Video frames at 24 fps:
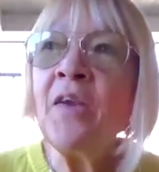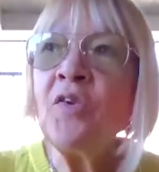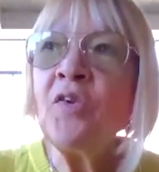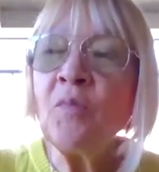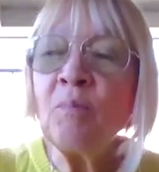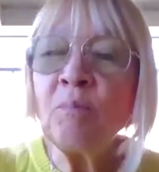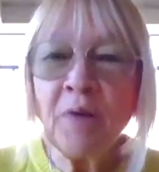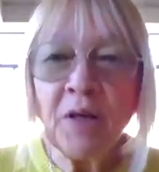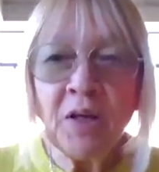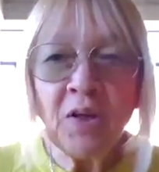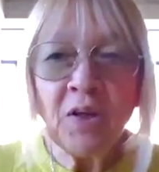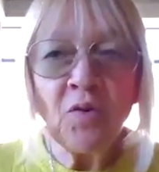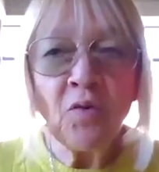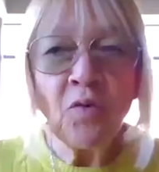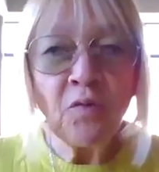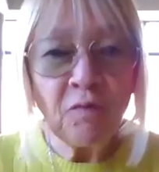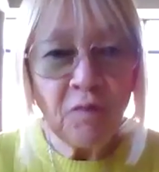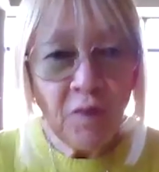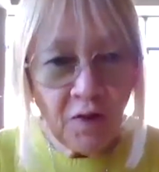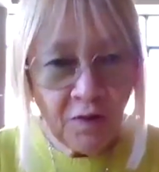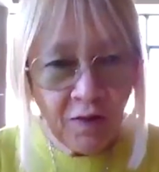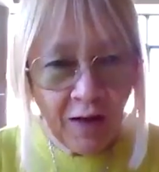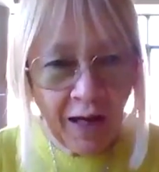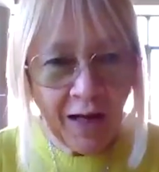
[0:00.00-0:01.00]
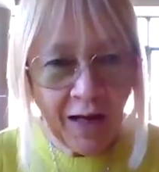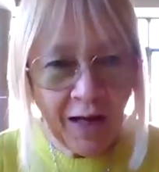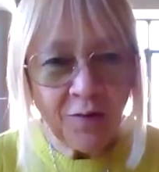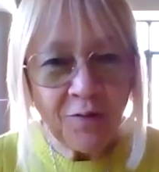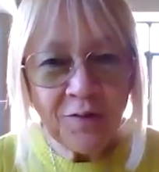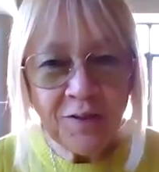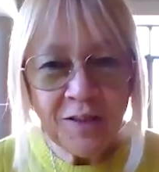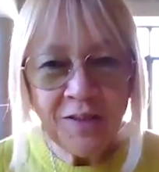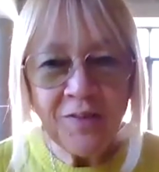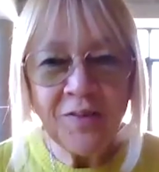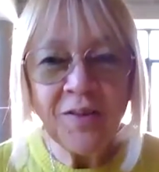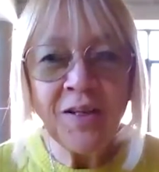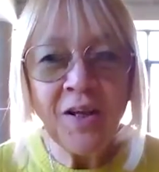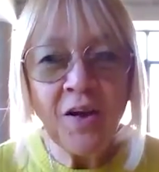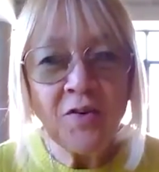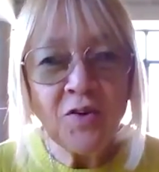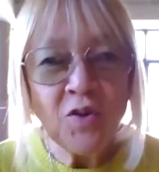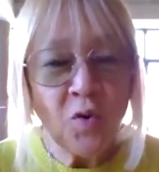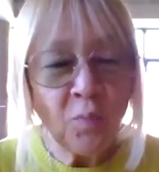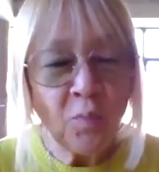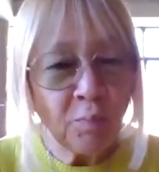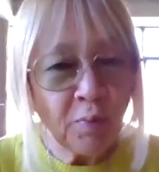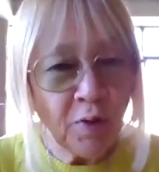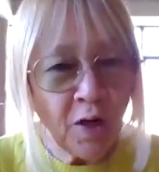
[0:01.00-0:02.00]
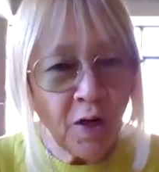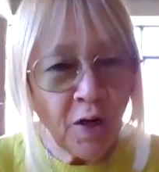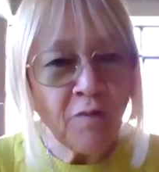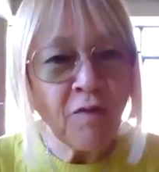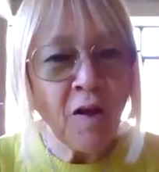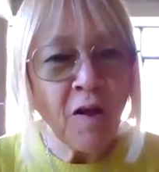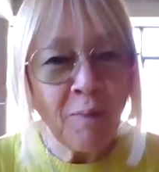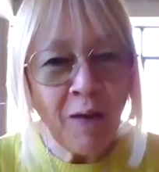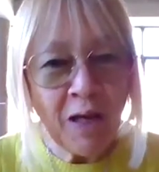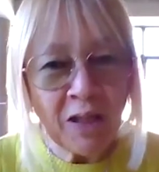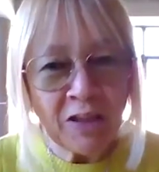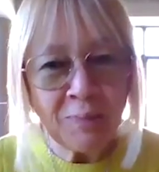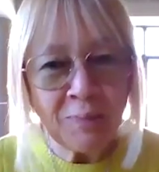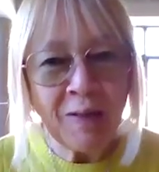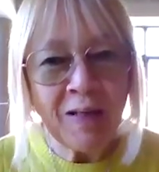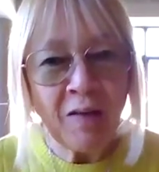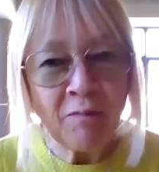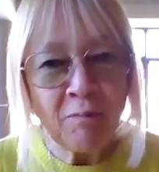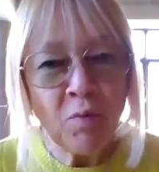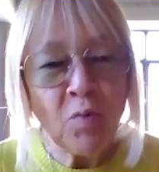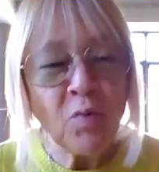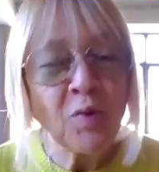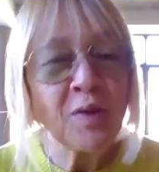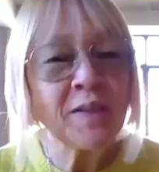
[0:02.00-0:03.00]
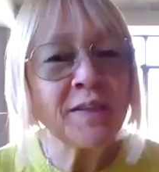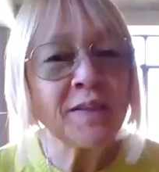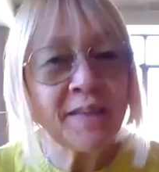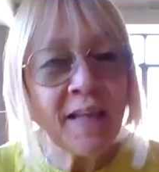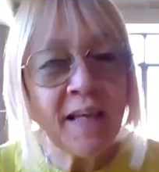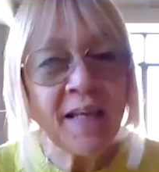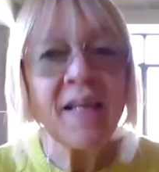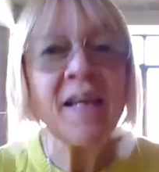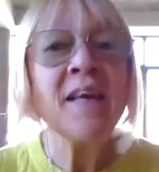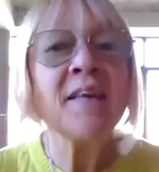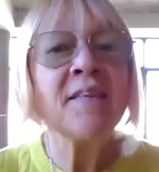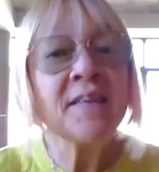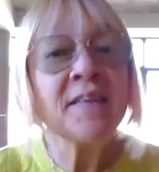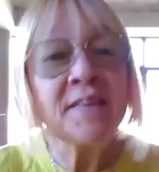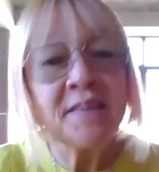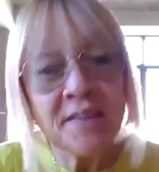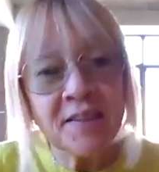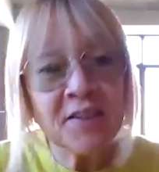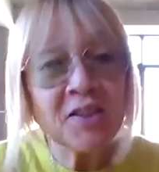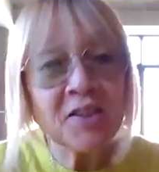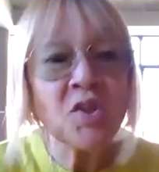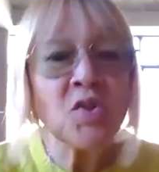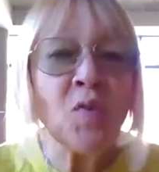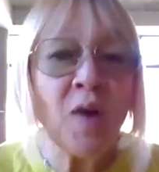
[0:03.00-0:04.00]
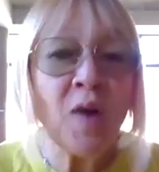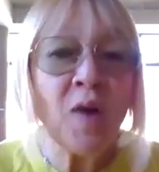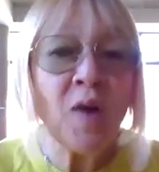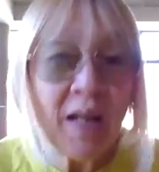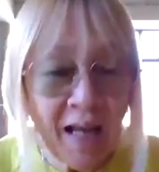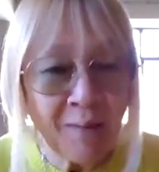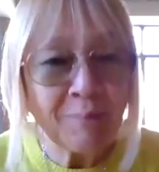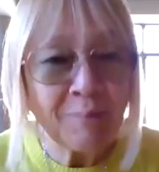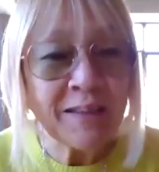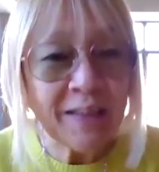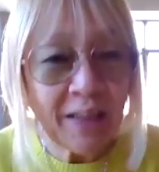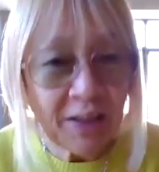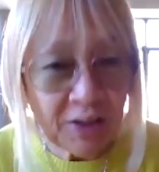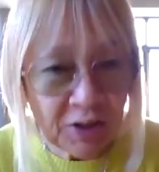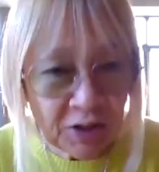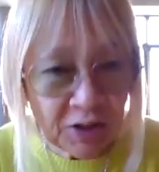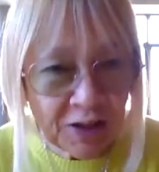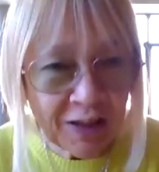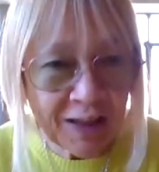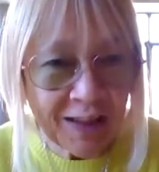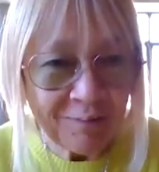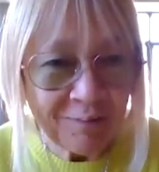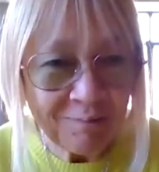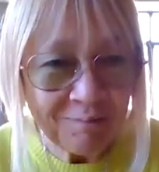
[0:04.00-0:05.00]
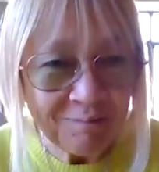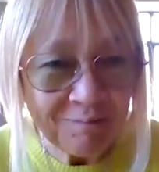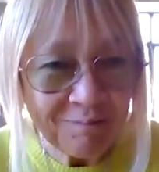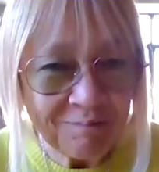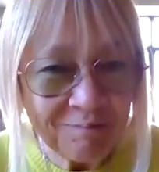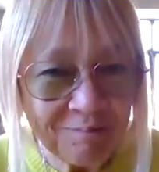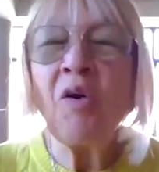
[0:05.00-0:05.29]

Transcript: and you can bring your phone out, you can go to your profile page, Make Love Not Porn, and say, this is who I am sexually.